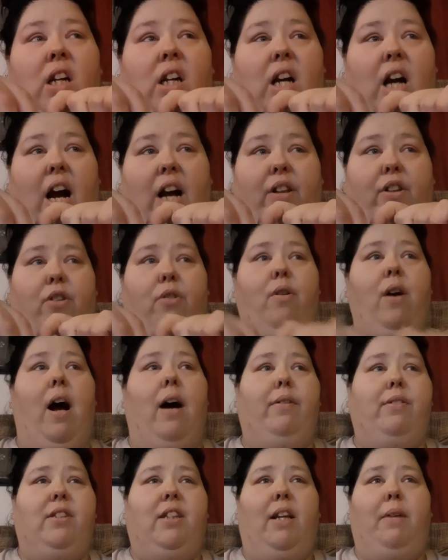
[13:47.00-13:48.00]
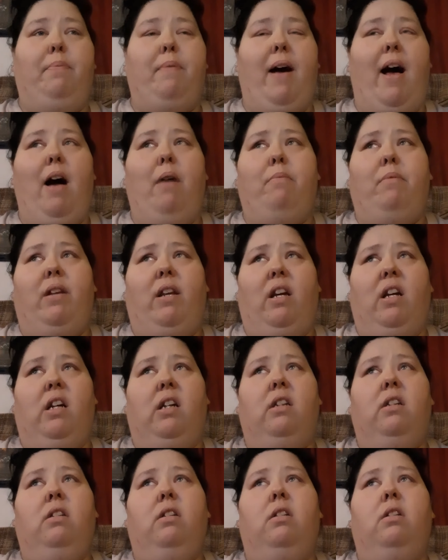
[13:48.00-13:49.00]
I do have sleep
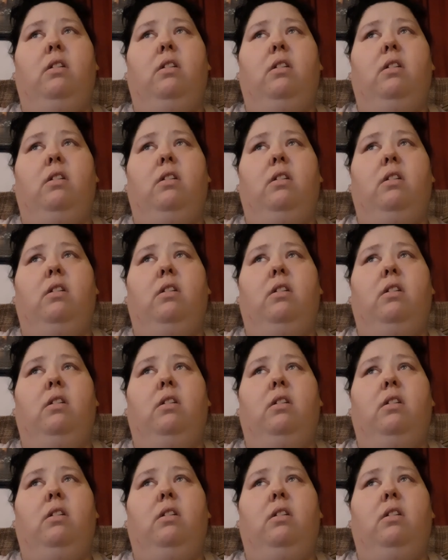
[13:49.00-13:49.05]
apnea.